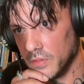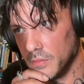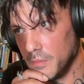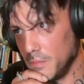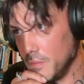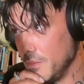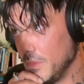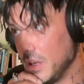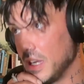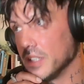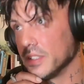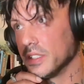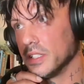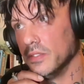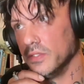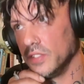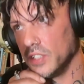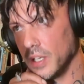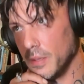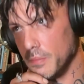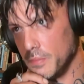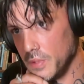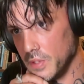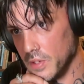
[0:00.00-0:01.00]
massive
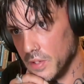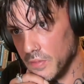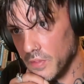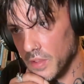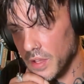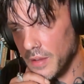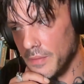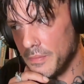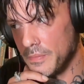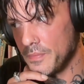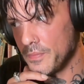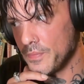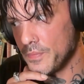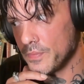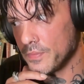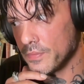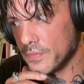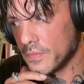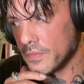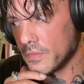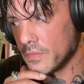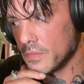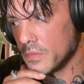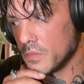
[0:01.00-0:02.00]
champion of that.
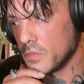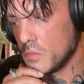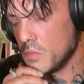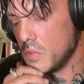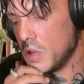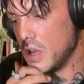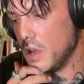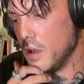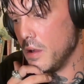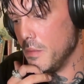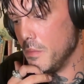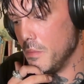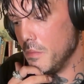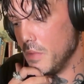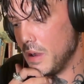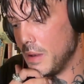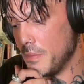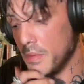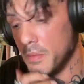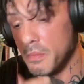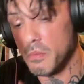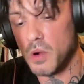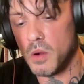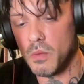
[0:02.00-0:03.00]
And my
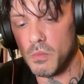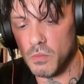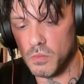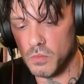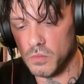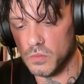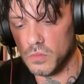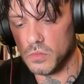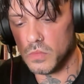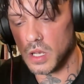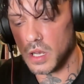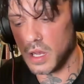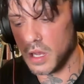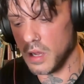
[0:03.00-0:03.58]
mum,